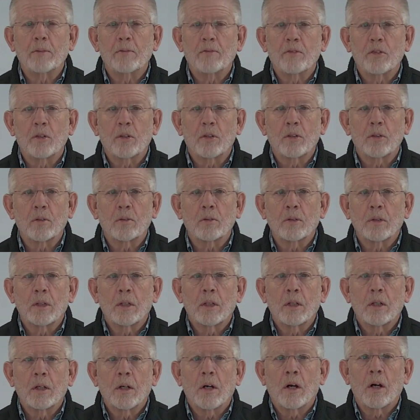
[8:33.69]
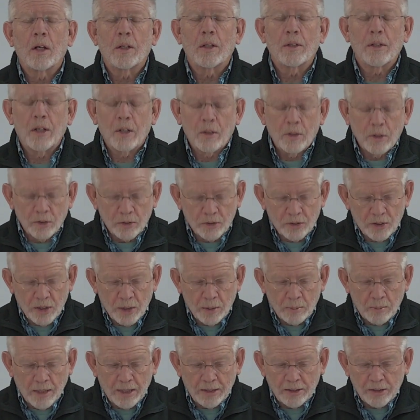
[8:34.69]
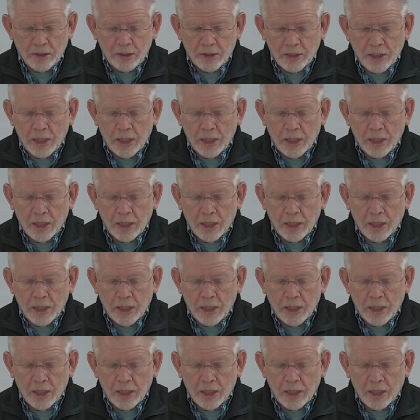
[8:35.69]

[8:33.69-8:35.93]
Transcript: if you're on there, you'll see a message.